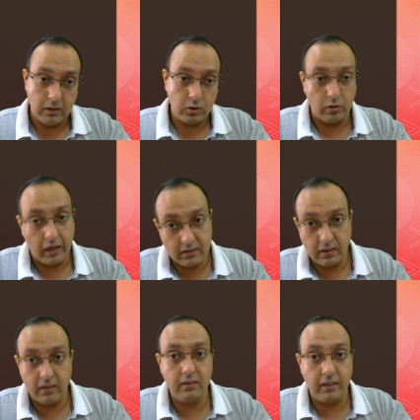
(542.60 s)
So that is
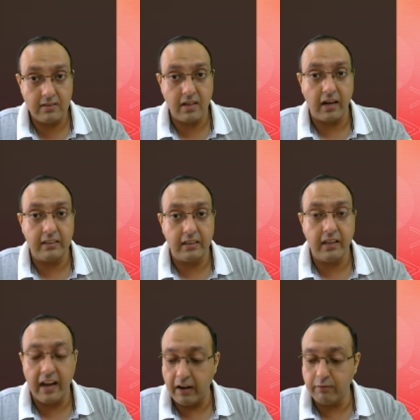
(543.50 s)
another insight that
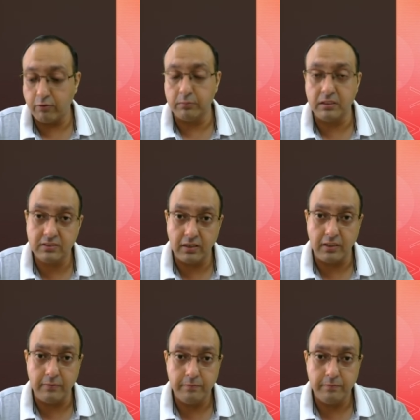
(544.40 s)
they had from this study.